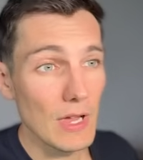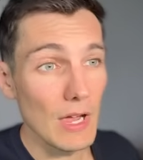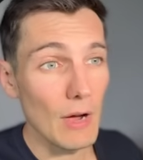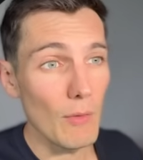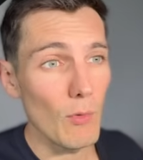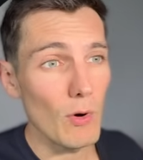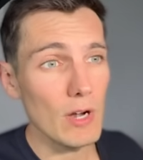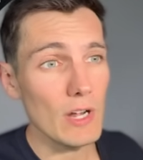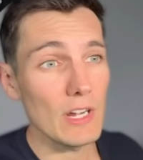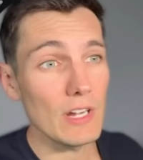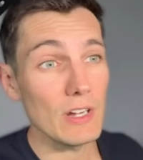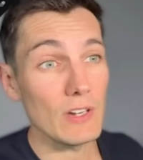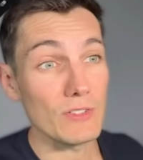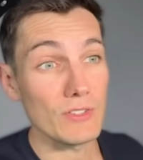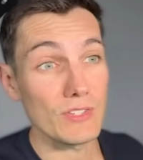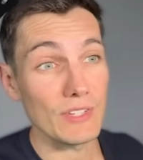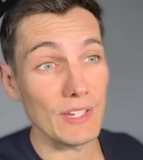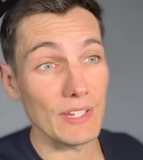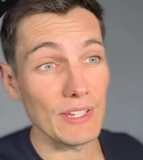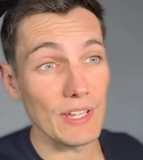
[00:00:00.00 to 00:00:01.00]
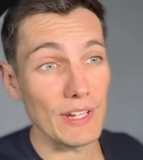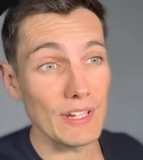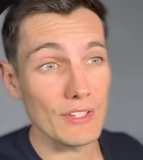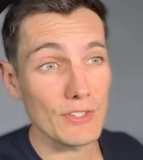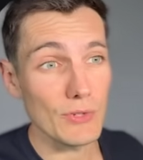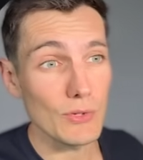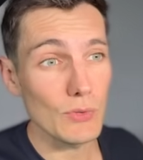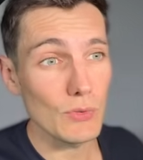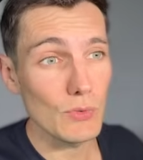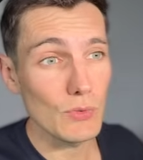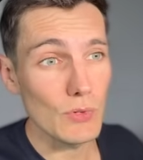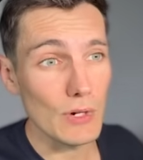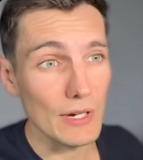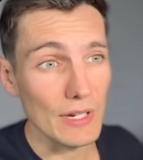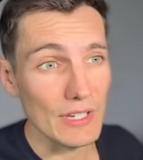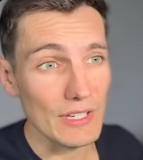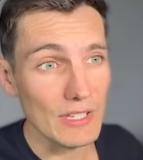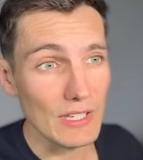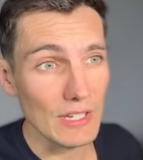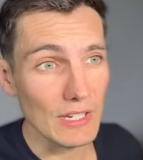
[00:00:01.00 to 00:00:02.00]
And one little thing that is cool
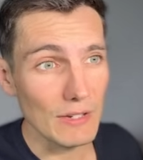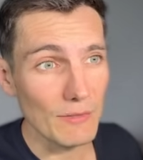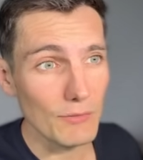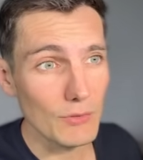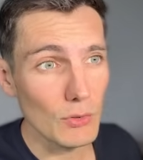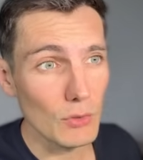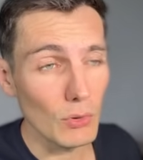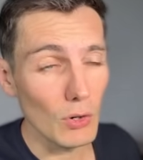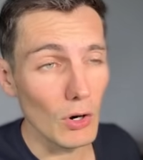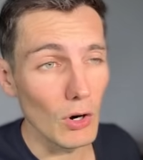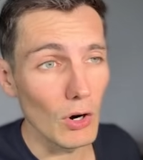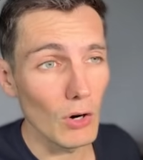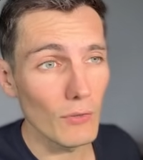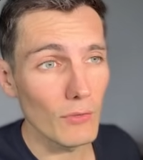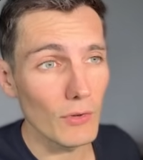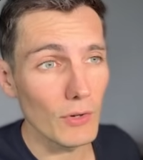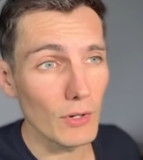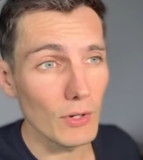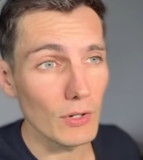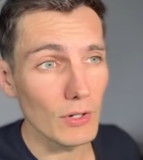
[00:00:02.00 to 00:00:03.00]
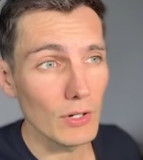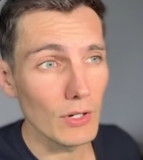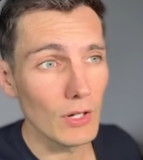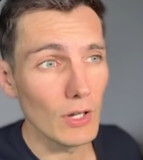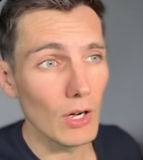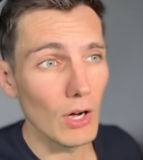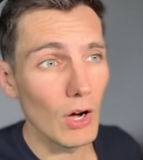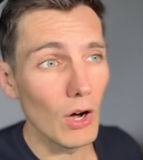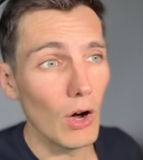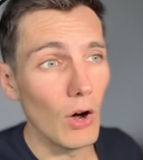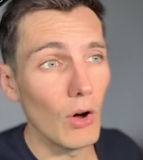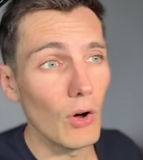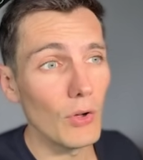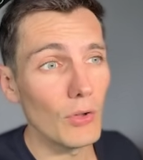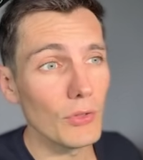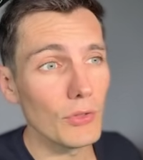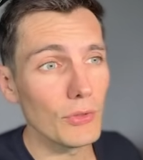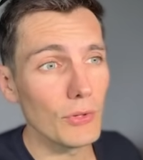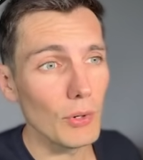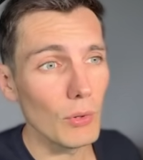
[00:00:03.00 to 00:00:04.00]
is if you hover
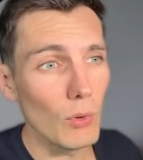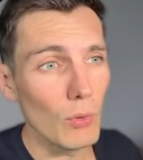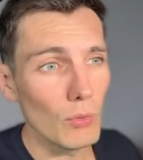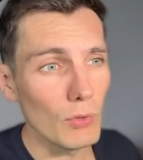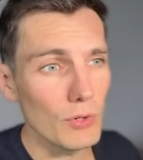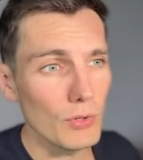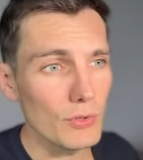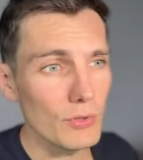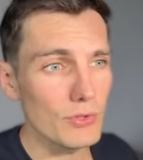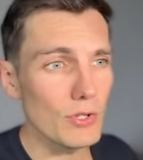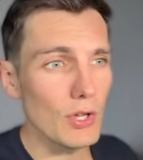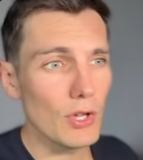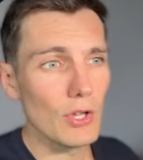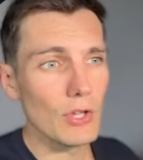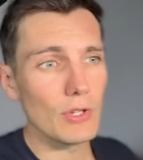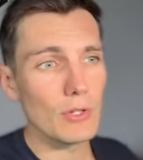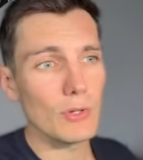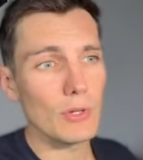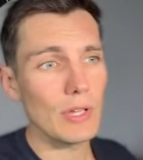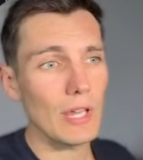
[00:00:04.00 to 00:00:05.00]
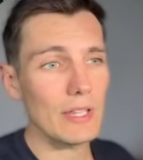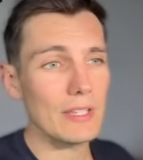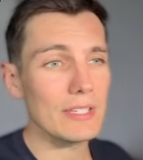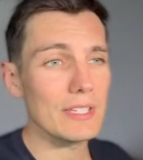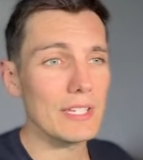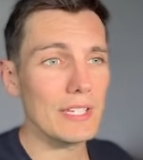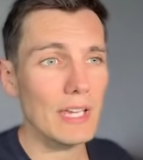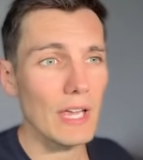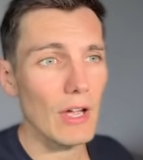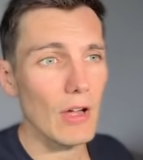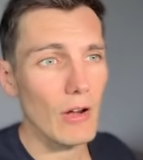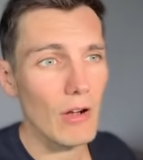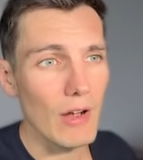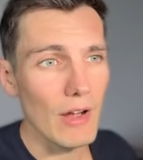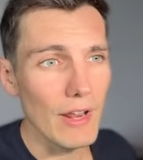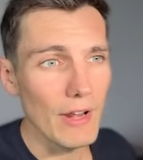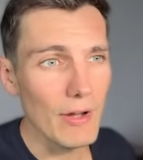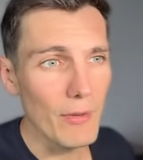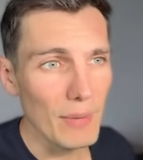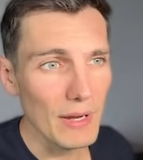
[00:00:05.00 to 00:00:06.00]
on the holders, you can see a
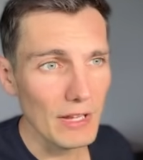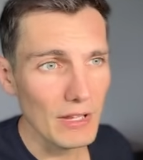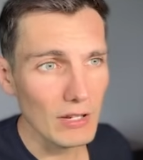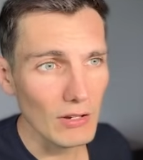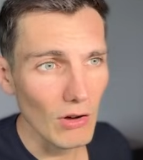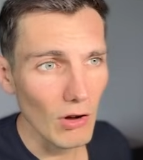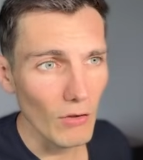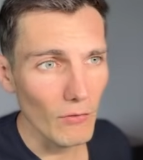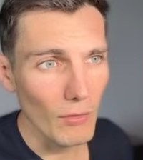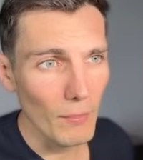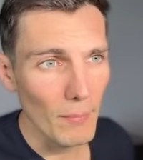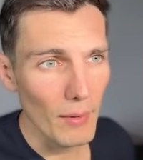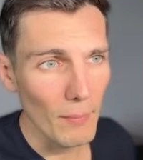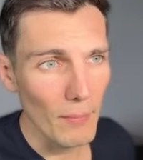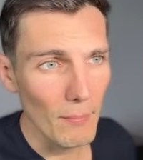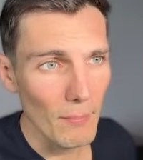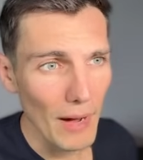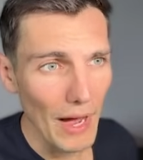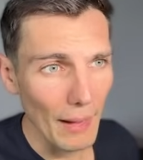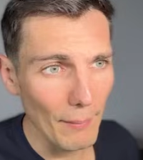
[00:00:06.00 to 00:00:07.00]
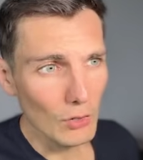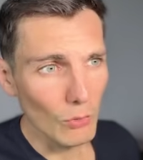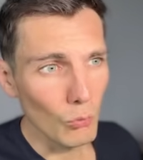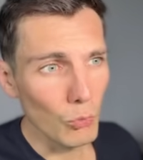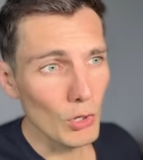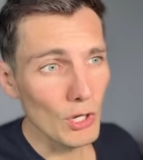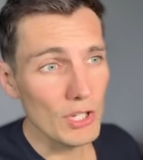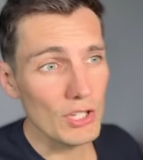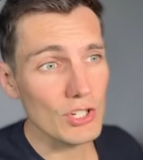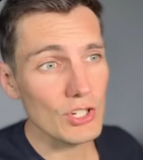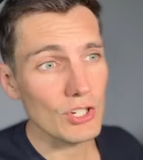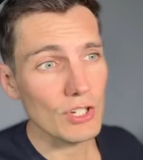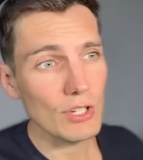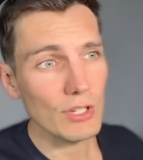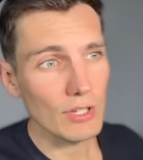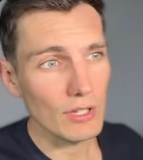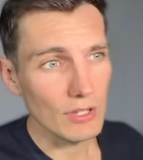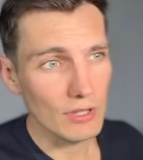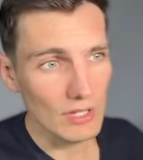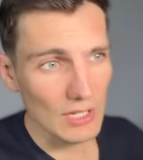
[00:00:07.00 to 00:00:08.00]
little bit of a bubble map, which
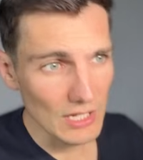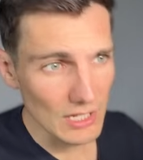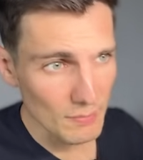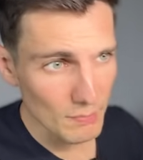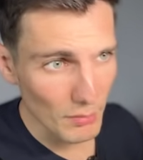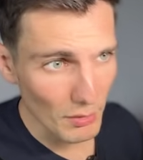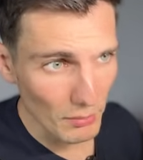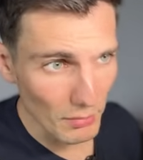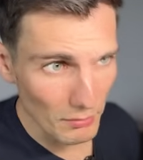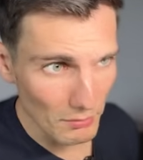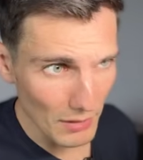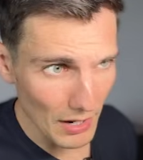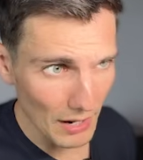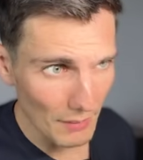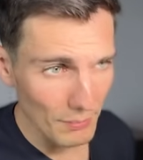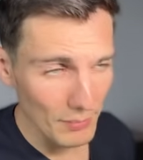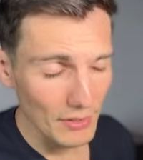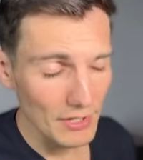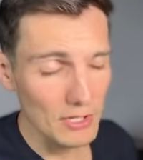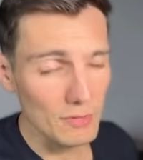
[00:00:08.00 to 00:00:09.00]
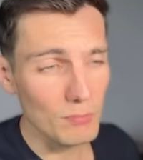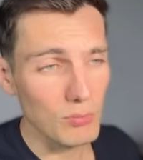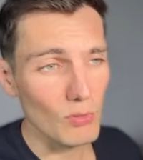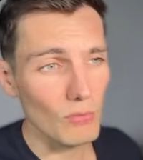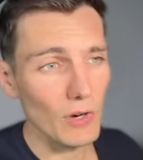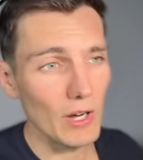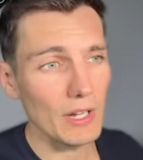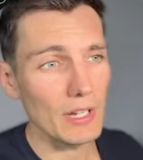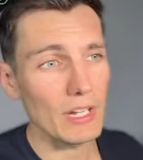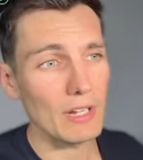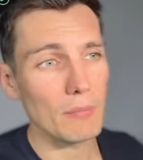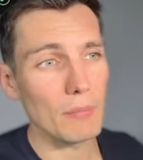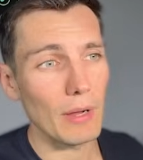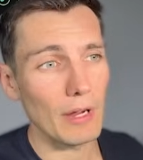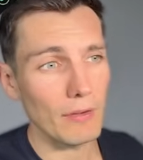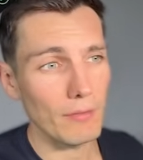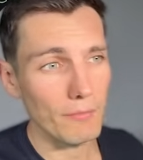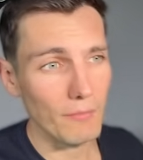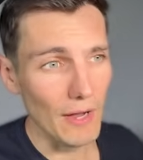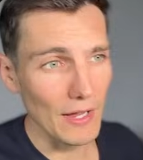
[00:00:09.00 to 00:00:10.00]
this bubble map is provided
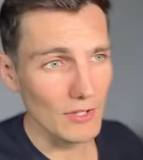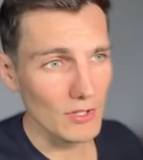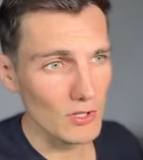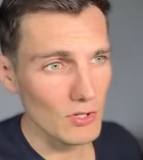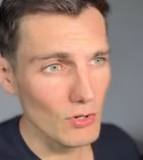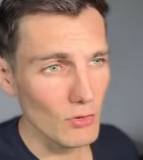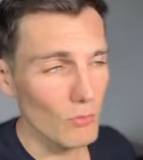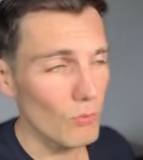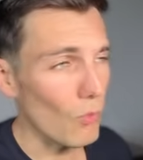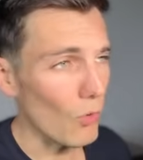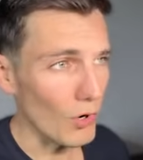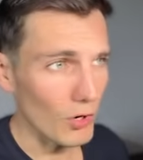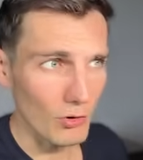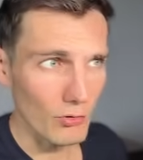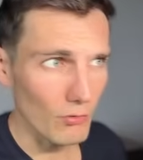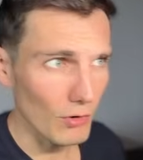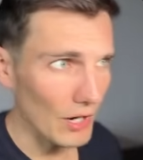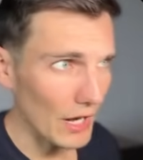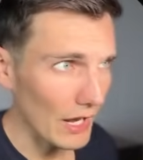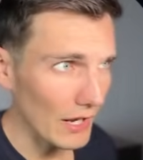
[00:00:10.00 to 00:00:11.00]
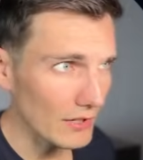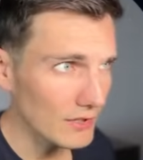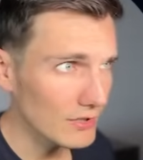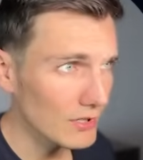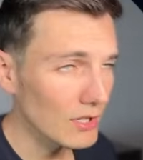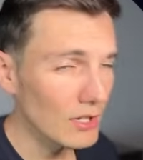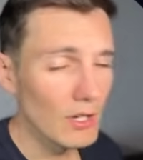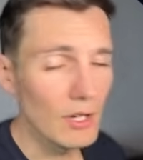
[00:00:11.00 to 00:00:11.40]
by Faster 100x.